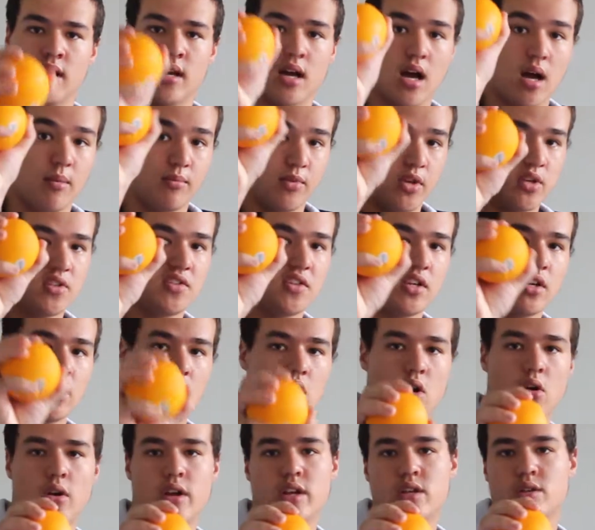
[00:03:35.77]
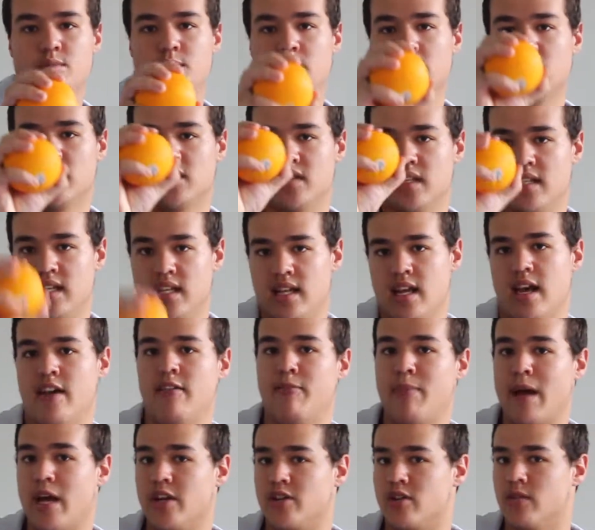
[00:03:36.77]
I'm using an orange because I didn't
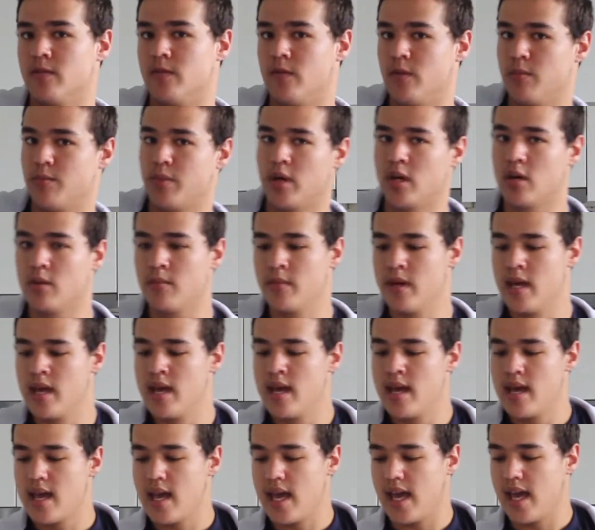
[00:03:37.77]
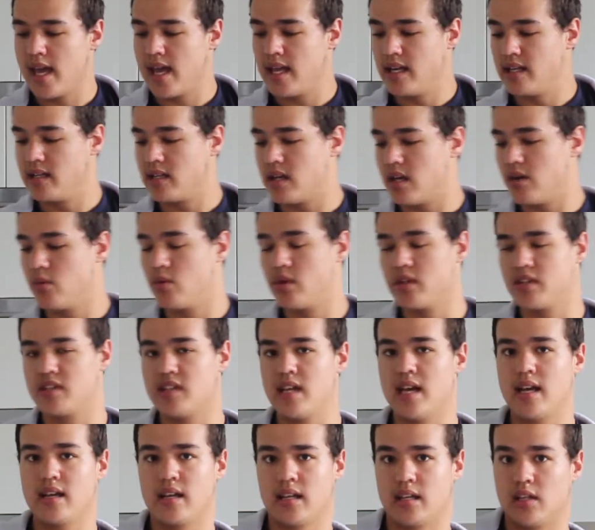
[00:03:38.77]
have passion fruit pulp, and I wanted
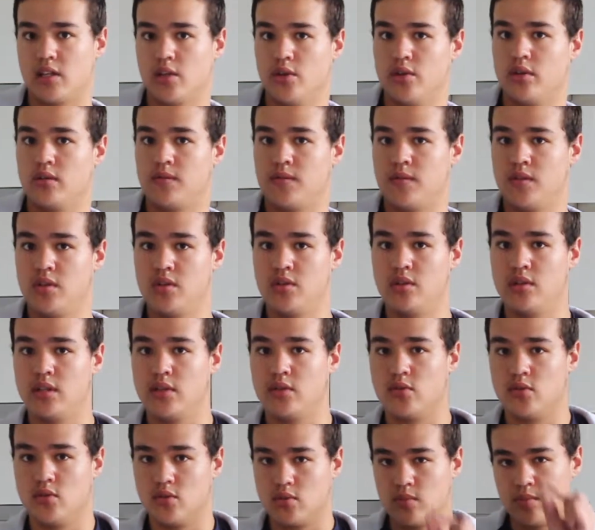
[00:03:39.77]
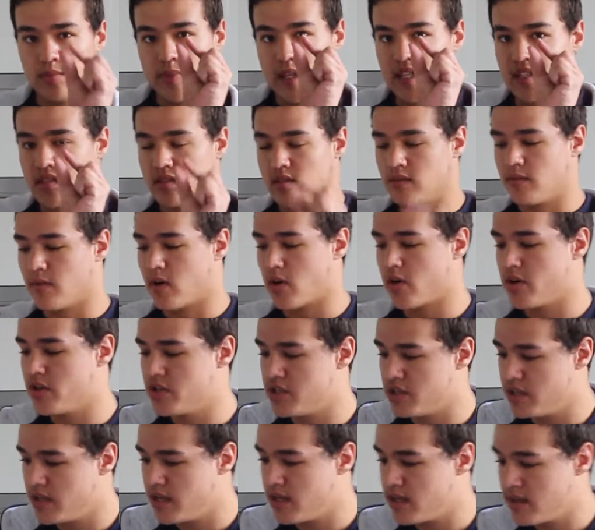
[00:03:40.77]
to include a few little pieces of orange
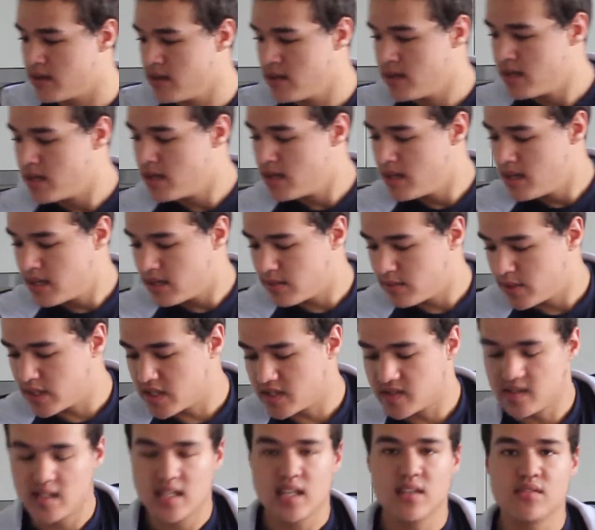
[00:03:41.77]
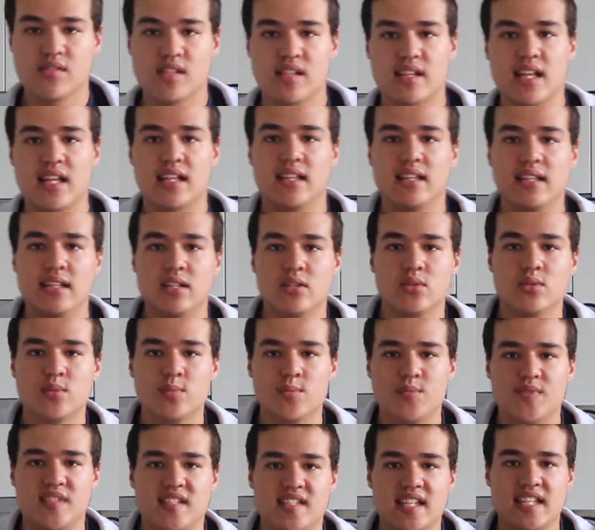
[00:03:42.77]
in there because it gives it that little
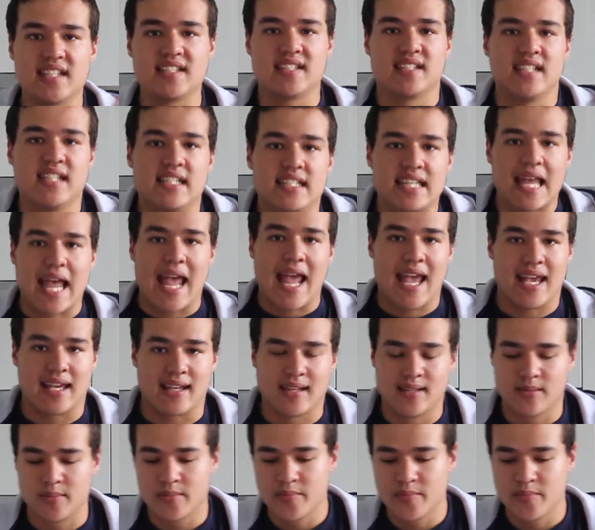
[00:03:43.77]
zesty tang.